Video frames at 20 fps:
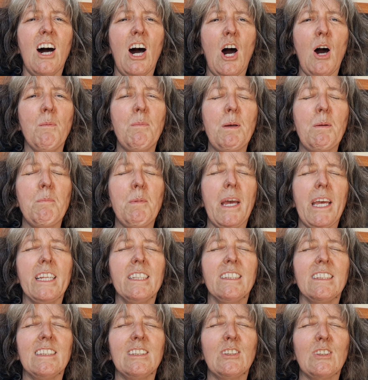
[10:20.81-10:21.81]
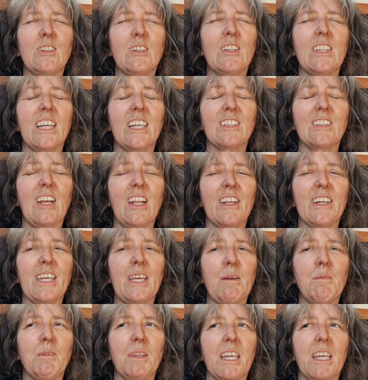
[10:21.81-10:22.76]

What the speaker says: I'll be painting soon. That's all I keep